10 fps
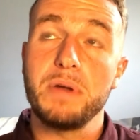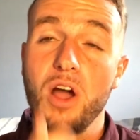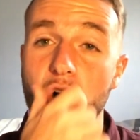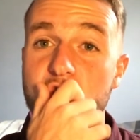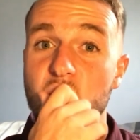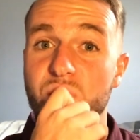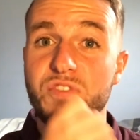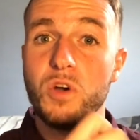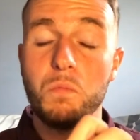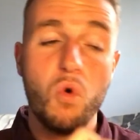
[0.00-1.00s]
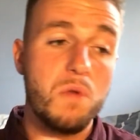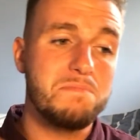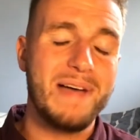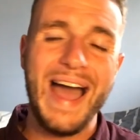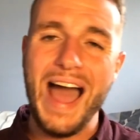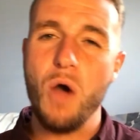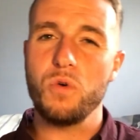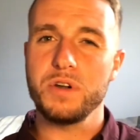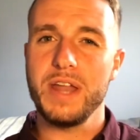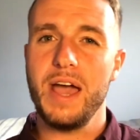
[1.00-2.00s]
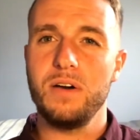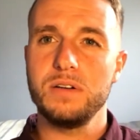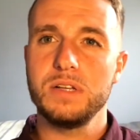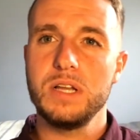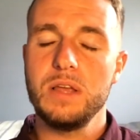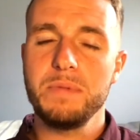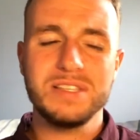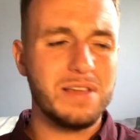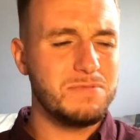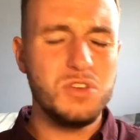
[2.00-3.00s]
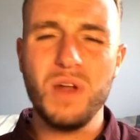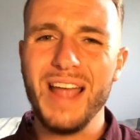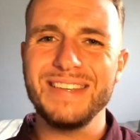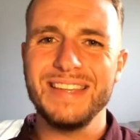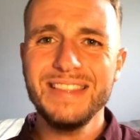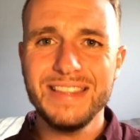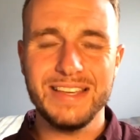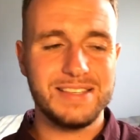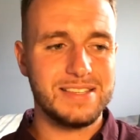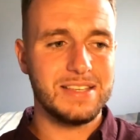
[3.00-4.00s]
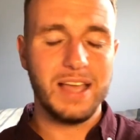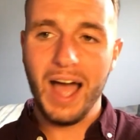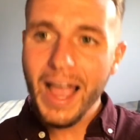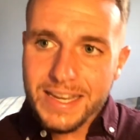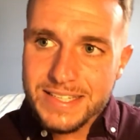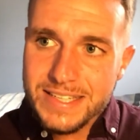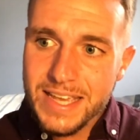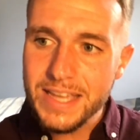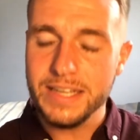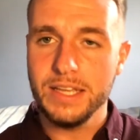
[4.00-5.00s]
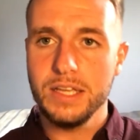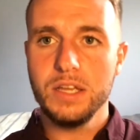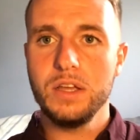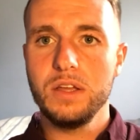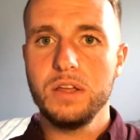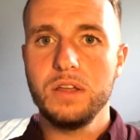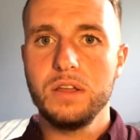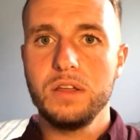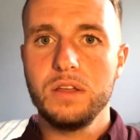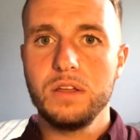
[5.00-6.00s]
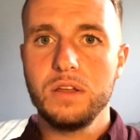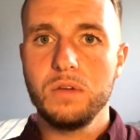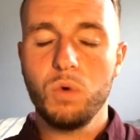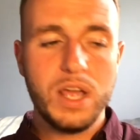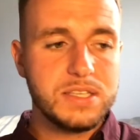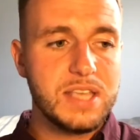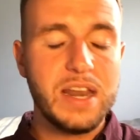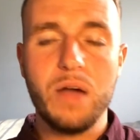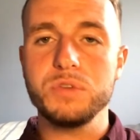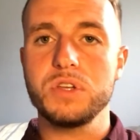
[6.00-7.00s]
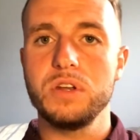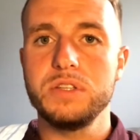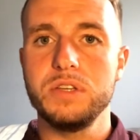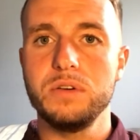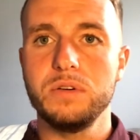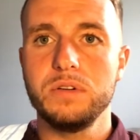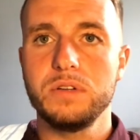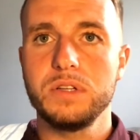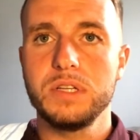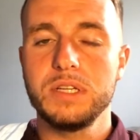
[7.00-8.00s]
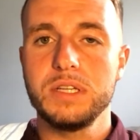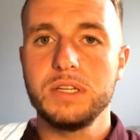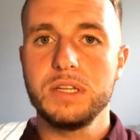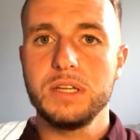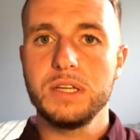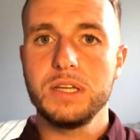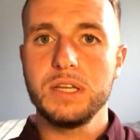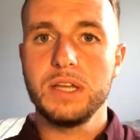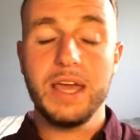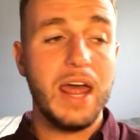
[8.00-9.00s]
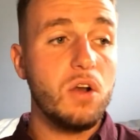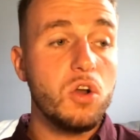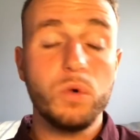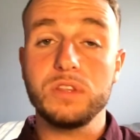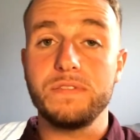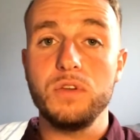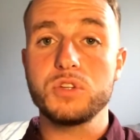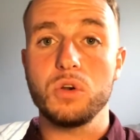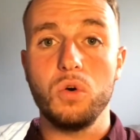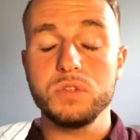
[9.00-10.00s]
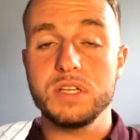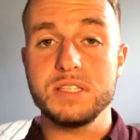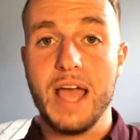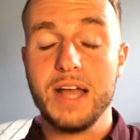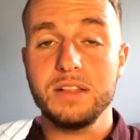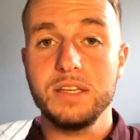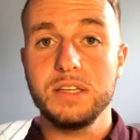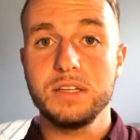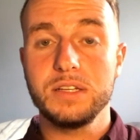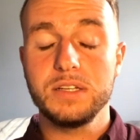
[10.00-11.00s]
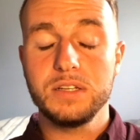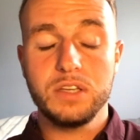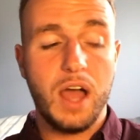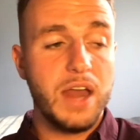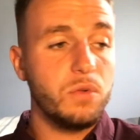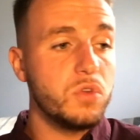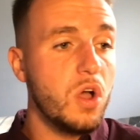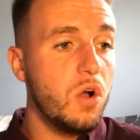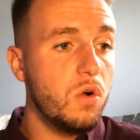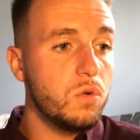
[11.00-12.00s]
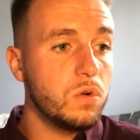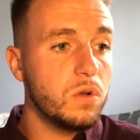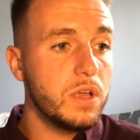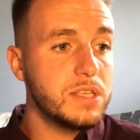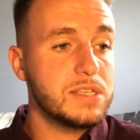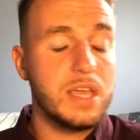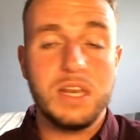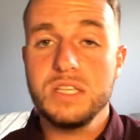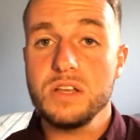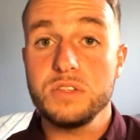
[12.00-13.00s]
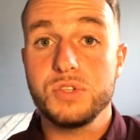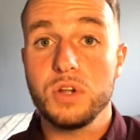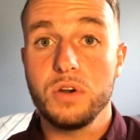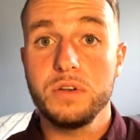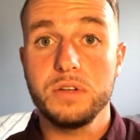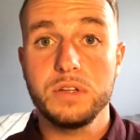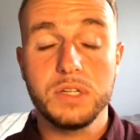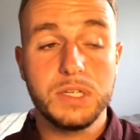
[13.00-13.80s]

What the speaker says: I also feel more empowered now. Because like, dude, I did this. I did what I said I was going to do. And I don't know what the future holds exactly. You know, I don't know. It is uncertain.